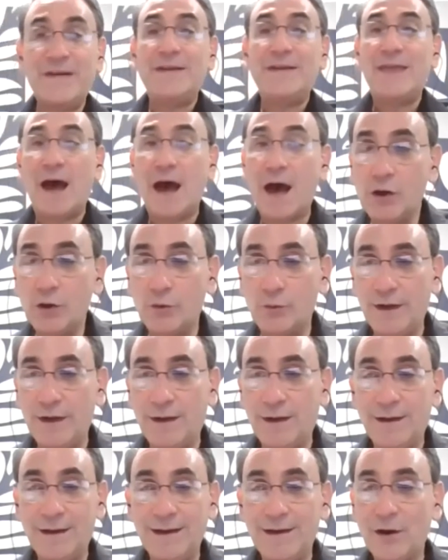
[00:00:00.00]
feed the
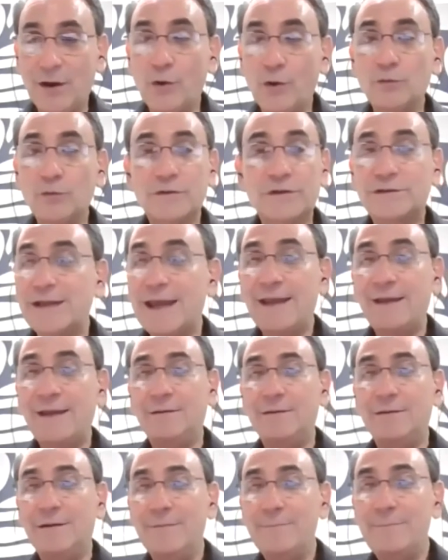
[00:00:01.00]
hungry in a whole
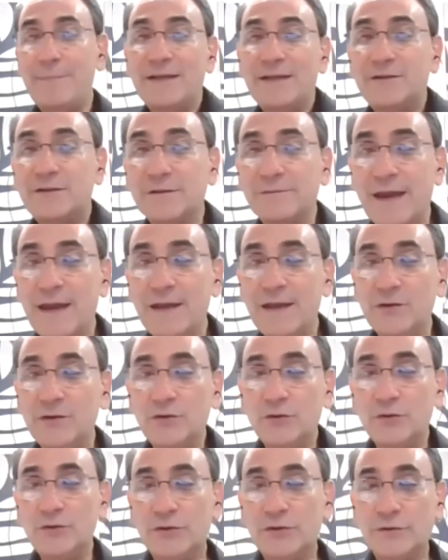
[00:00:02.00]
state,
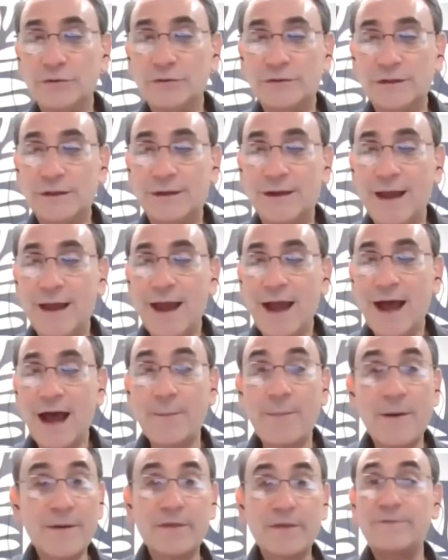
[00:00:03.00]
Pennsylvania, New Jersey?
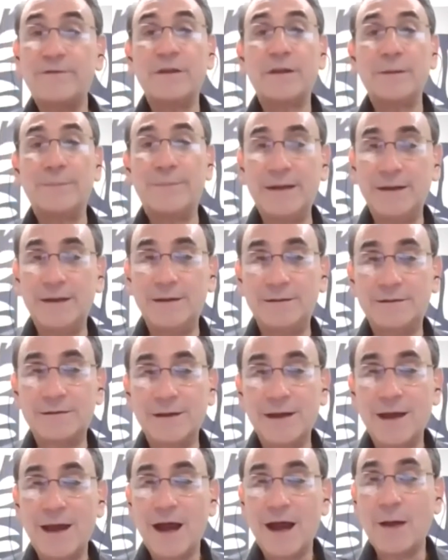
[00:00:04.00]
How about the
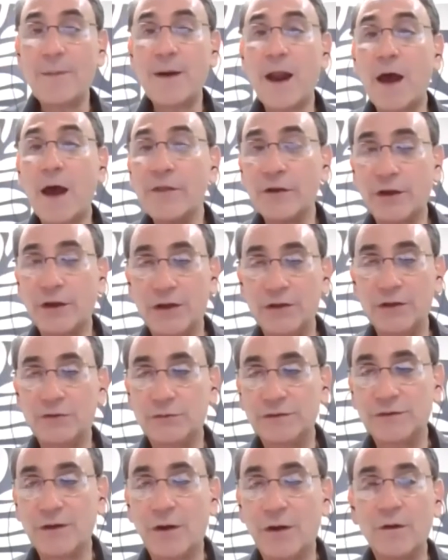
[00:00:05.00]
Philippines? How about other
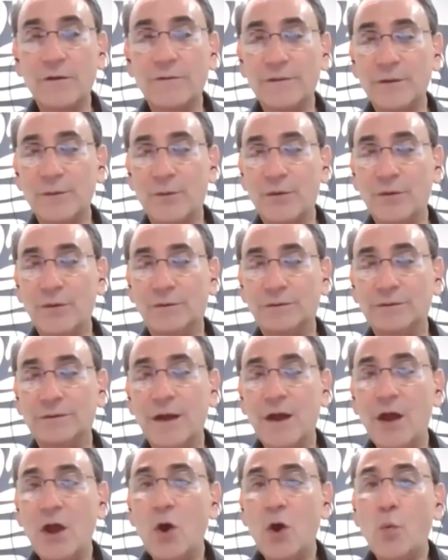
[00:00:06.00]
countries all over the world?
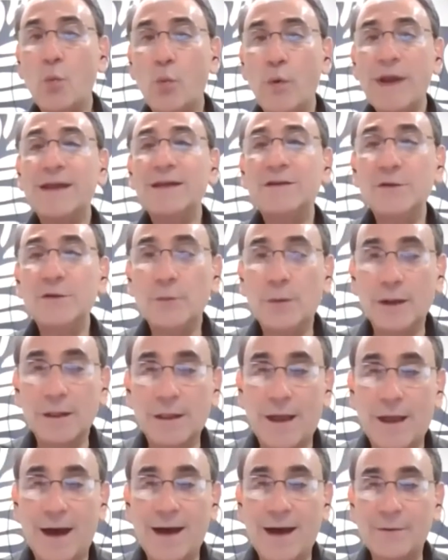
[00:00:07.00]
We can do
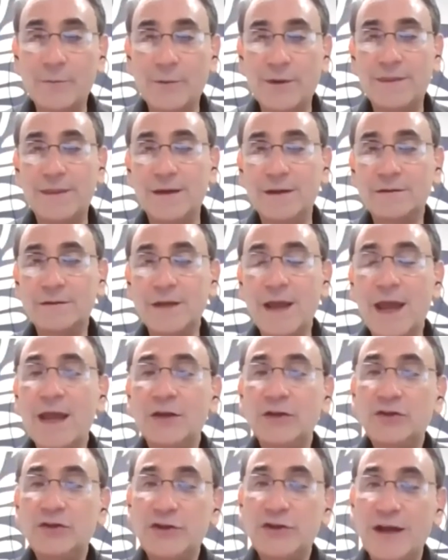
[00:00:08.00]
a lot with this
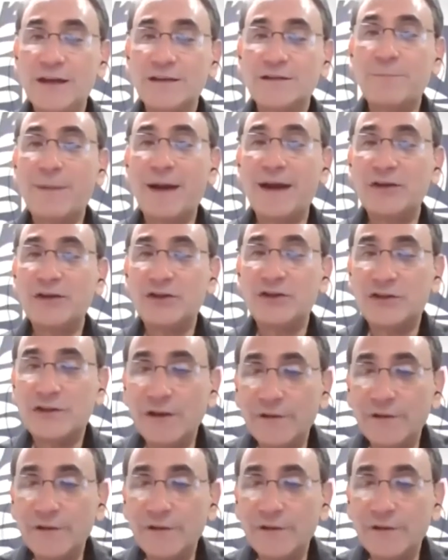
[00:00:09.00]
just by